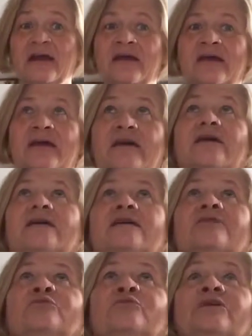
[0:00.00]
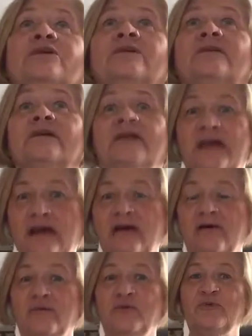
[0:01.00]
It can really
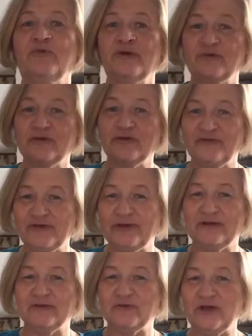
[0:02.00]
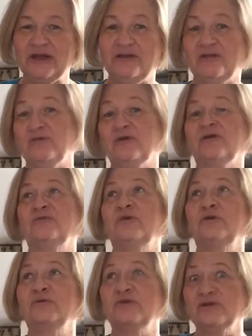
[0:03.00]
help when we're feeling the weight of the world,
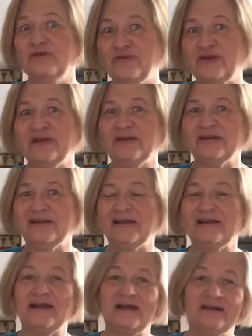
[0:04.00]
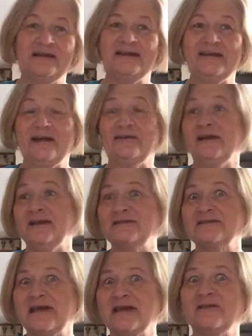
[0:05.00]
when we're feeling kind of let down. Hence,
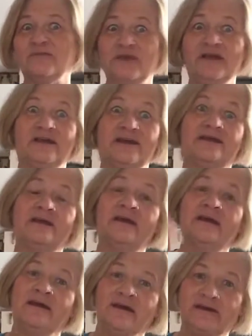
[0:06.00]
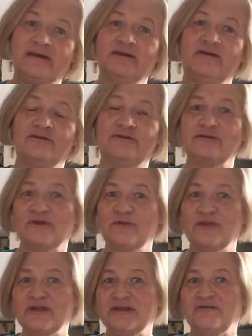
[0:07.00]
like it being in, some of
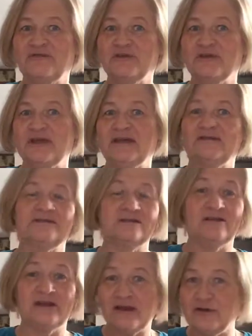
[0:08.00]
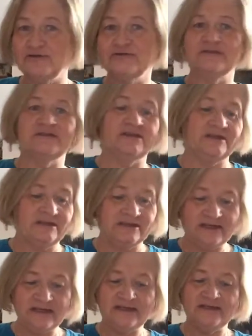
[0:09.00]
the different things in clones and in
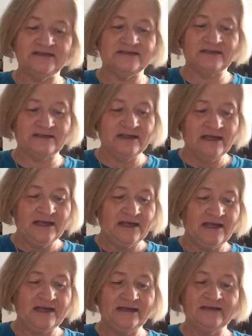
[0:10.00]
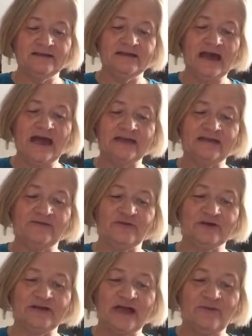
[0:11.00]
teas and in that different
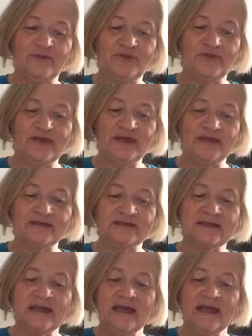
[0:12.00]
type of things.